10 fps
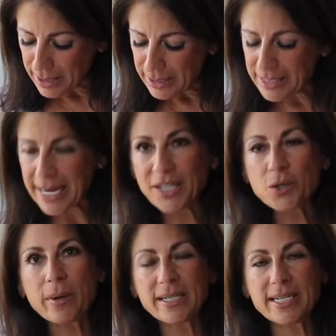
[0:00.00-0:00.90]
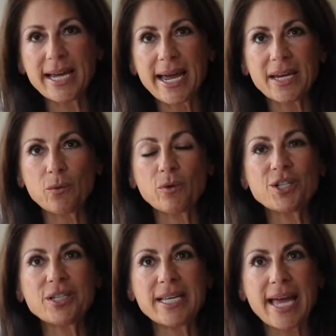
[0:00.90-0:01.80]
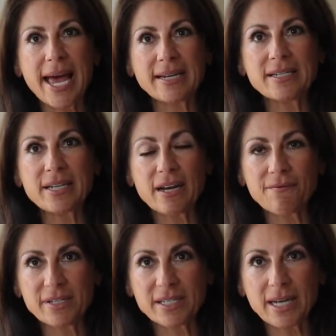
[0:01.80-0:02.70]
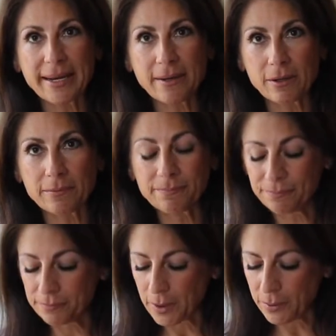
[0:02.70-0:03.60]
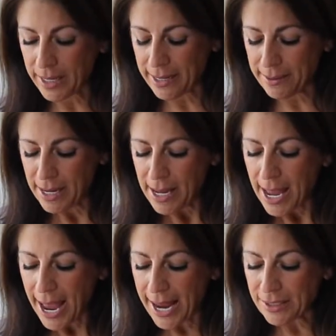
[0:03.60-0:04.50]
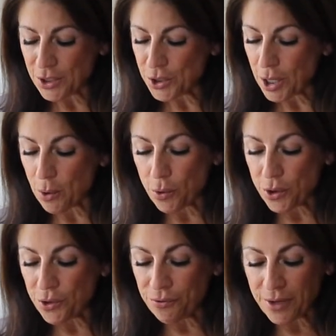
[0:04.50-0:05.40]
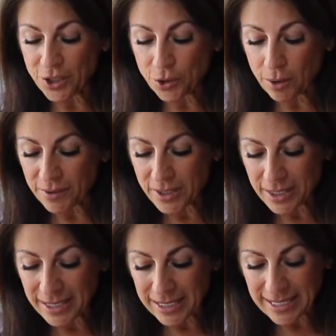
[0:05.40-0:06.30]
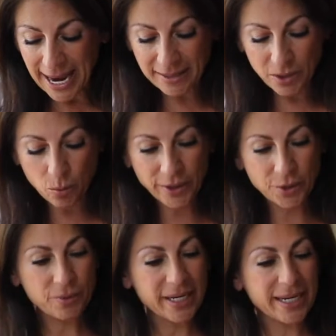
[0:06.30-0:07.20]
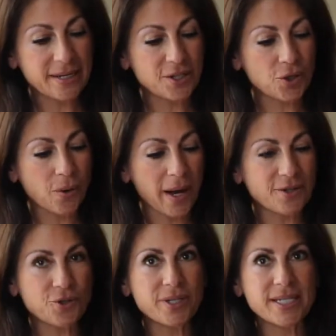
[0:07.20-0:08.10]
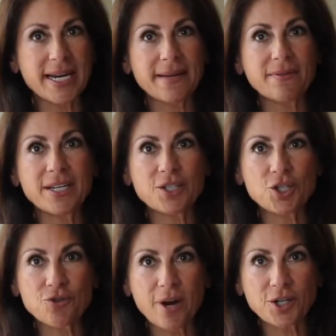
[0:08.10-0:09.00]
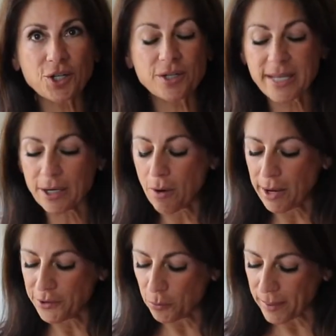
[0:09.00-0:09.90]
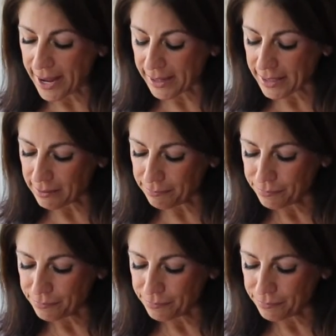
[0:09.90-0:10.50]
day 28, which is the end of the cycle. Okay, and so this is exactly what you need to understand the instructions that are on your packet.